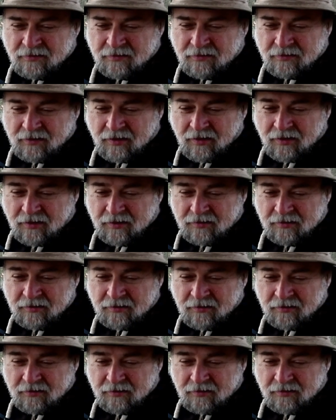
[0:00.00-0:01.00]
and
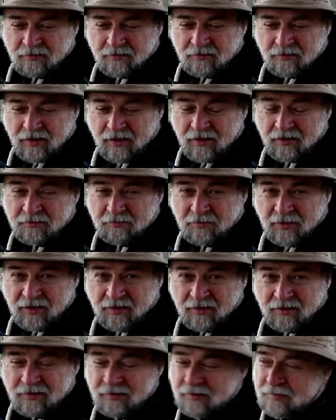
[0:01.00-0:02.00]
I had
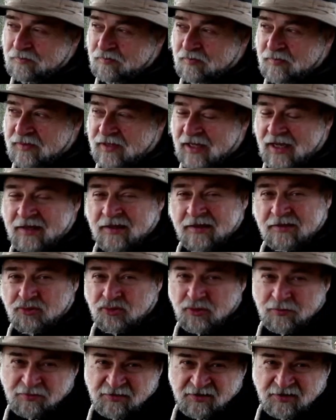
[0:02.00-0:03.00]
my daily
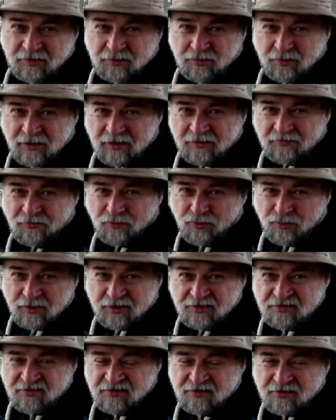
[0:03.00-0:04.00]
trips into that
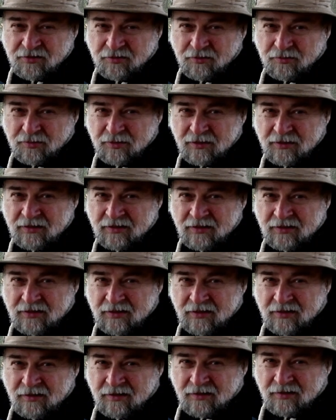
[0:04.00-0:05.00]
forest, so
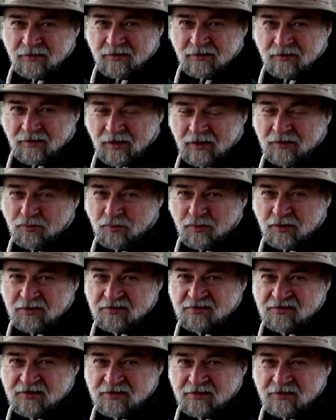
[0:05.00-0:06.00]
that
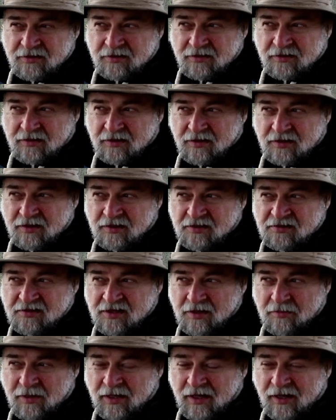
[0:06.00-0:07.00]
was
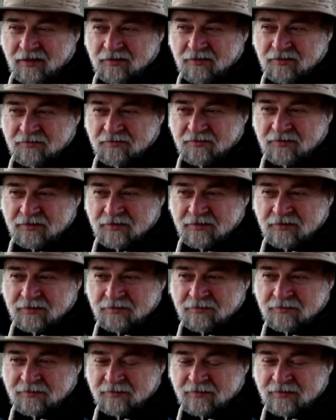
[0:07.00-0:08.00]
some kind of a
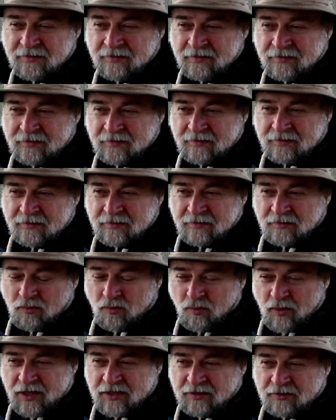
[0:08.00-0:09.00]

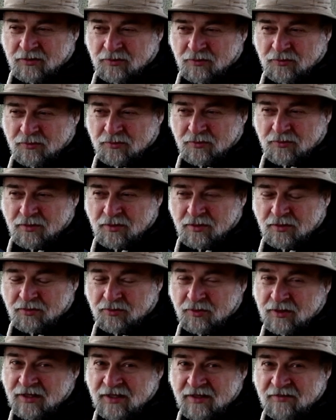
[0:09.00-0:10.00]
way to
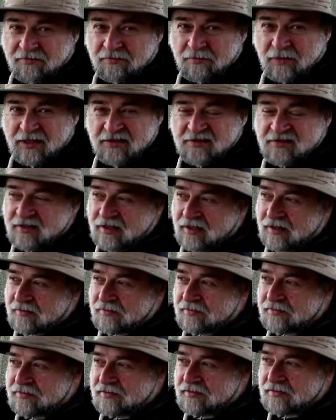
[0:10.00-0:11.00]
relieve
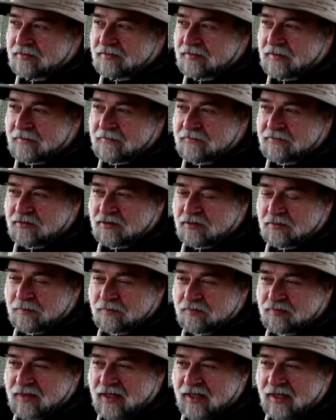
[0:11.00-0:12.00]
myself from
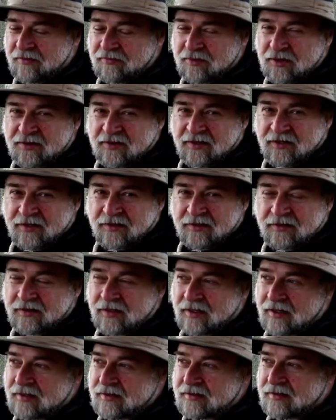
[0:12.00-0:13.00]
everything
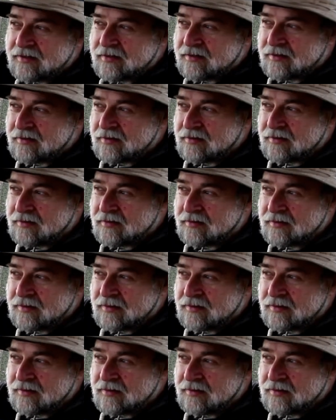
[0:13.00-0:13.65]
that